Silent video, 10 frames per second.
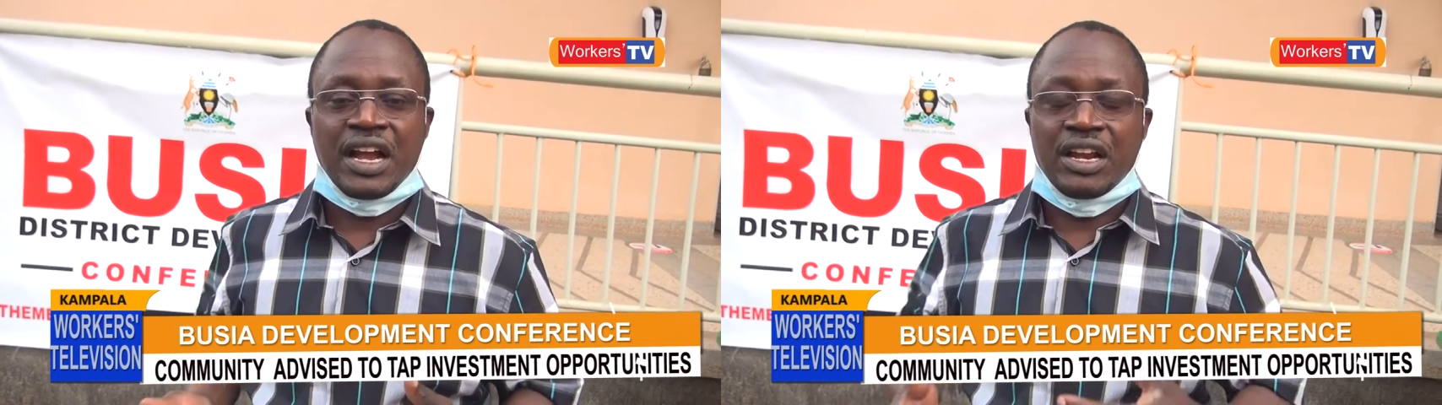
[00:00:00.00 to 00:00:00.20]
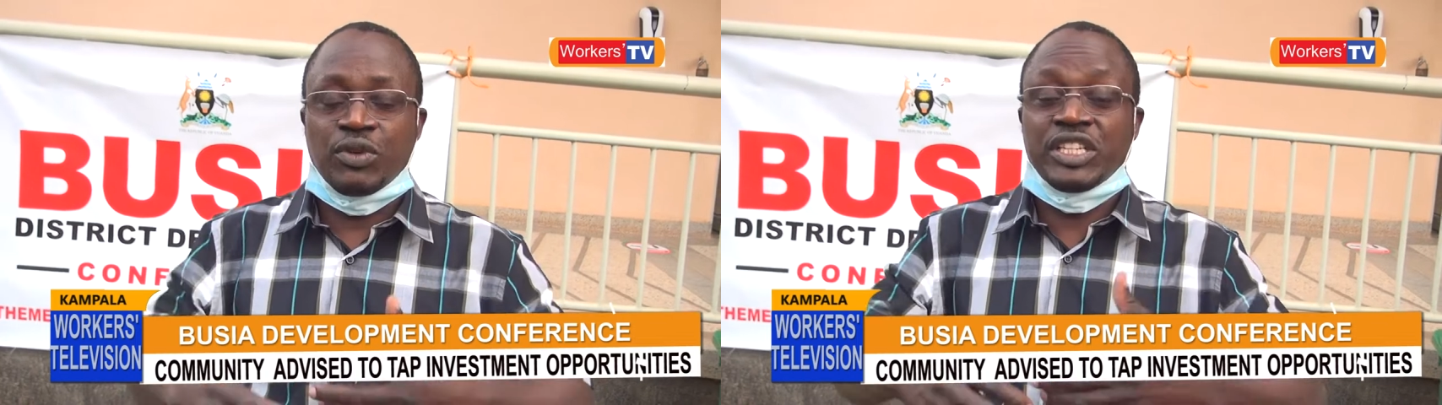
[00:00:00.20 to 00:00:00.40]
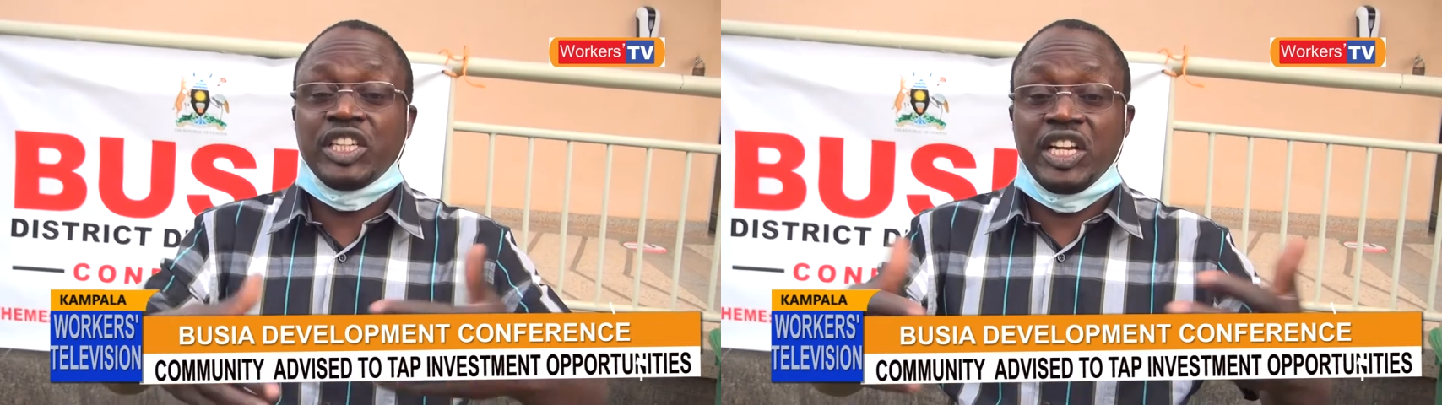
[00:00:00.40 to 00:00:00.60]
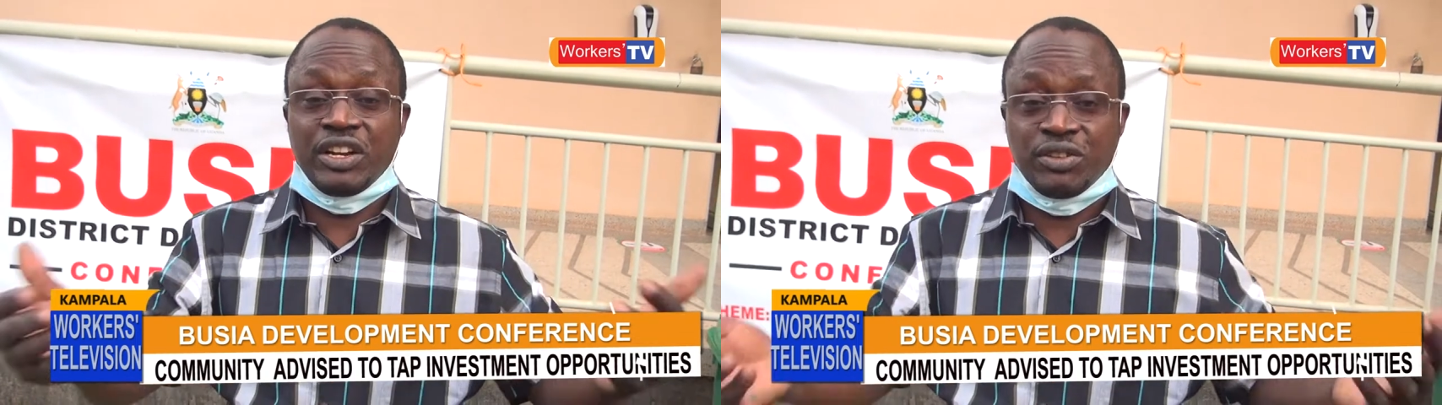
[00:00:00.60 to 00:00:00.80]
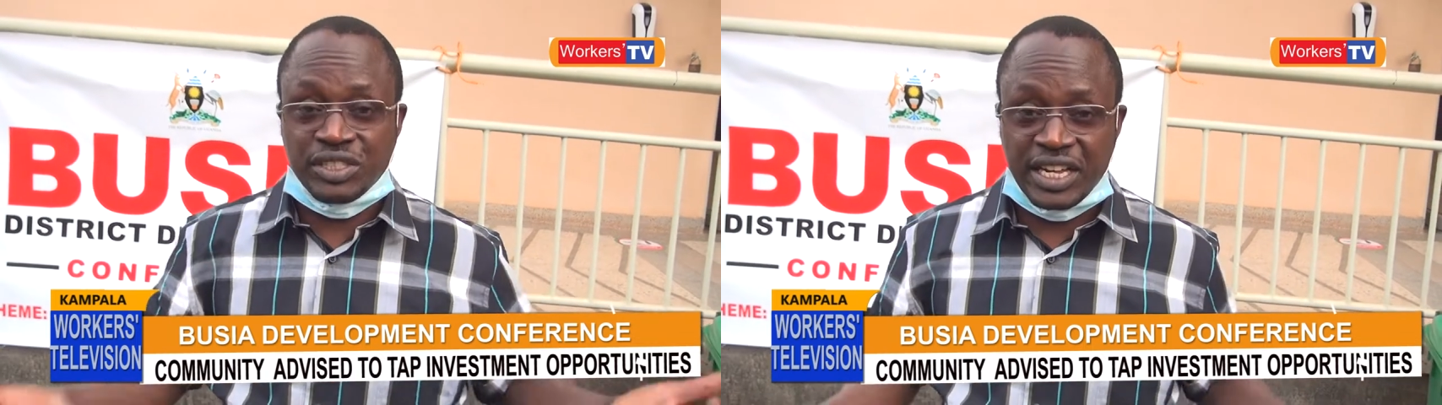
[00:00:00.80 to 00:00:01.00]
Can we share
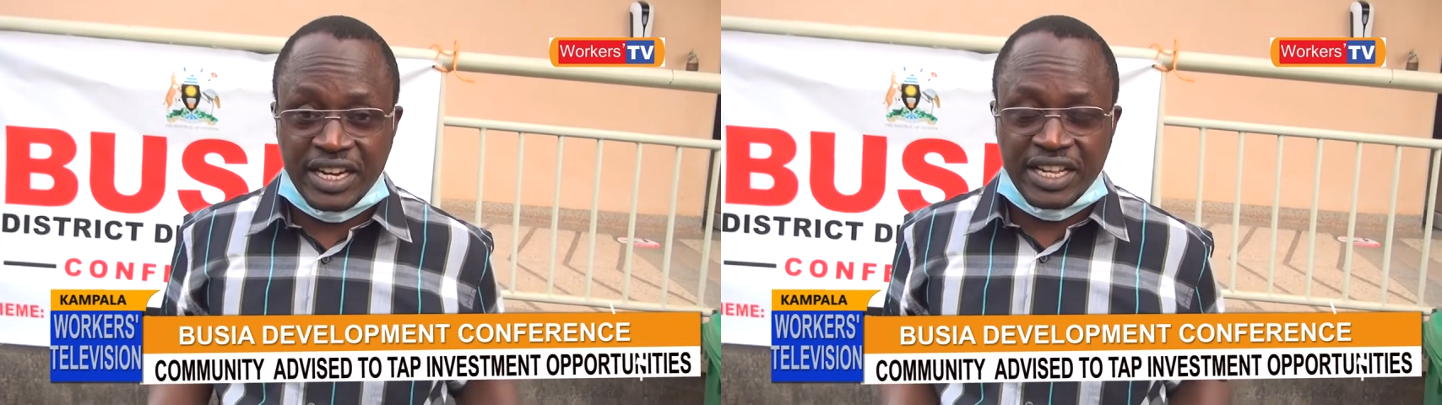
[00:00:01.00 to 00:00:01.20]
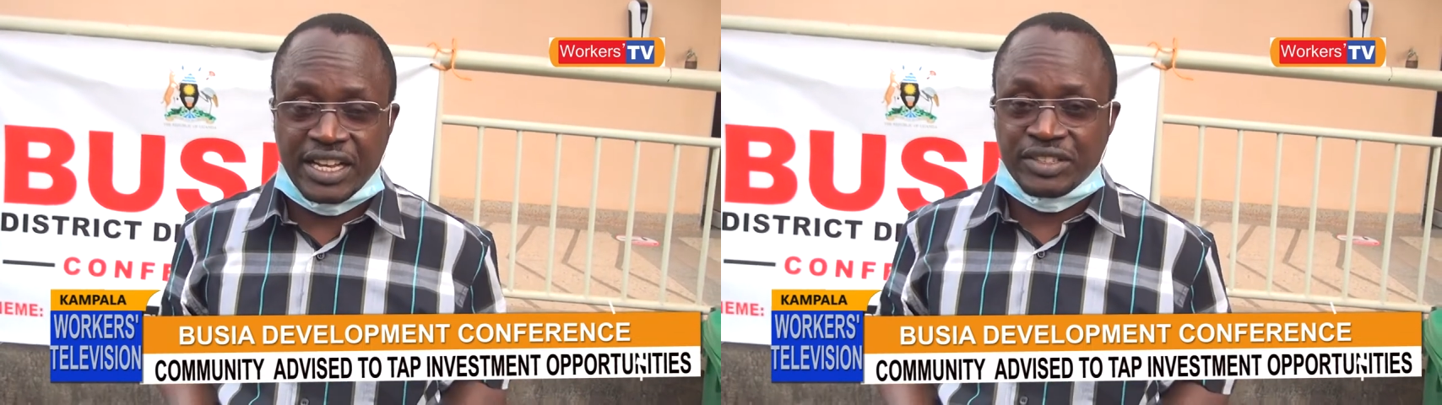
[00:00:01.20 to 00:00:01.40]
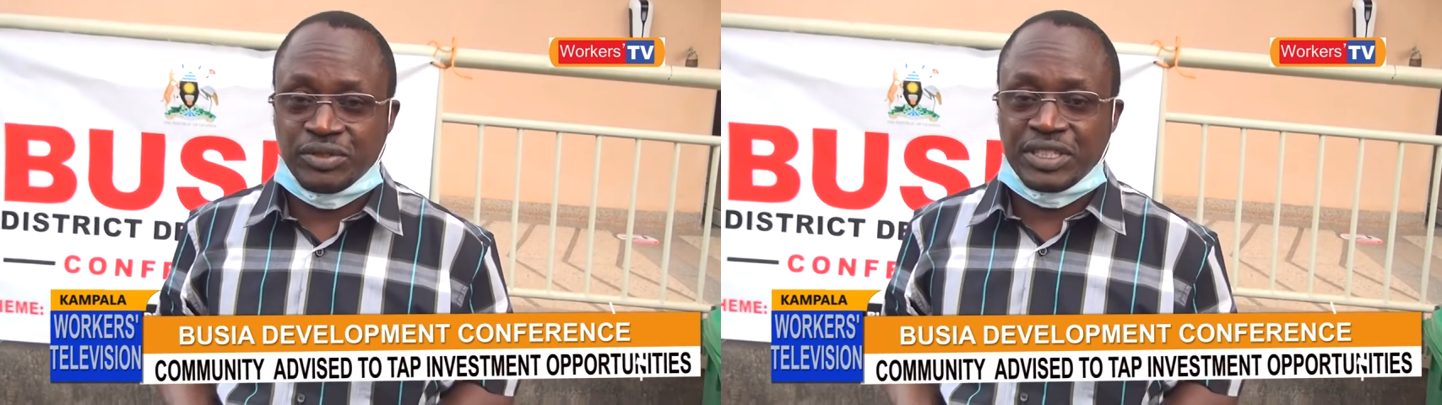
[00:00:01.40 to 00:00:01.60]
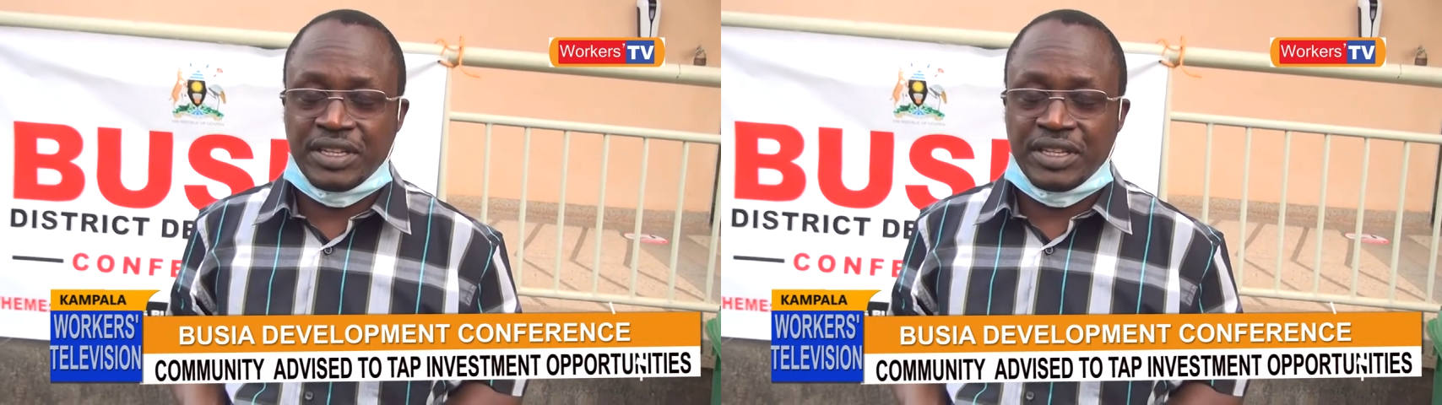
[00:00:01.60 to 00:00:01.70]
those ideas with